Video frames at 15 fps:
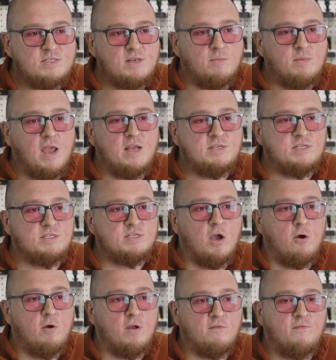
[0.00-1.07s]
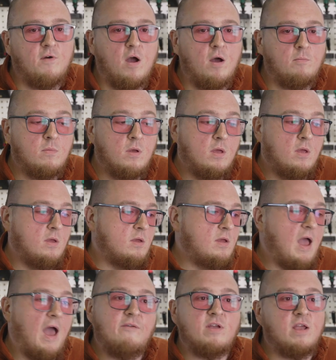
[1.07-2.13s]
some cases, going from
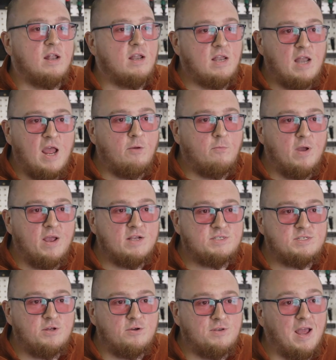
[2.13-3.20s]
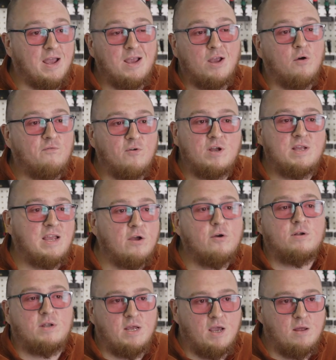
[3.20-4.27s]
having it in 8 weeks to taking over a
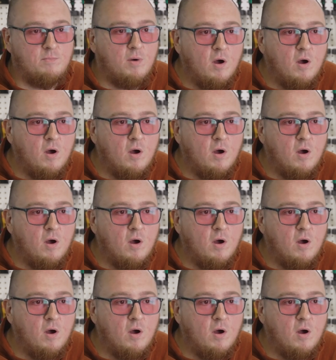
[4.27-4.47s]
year to get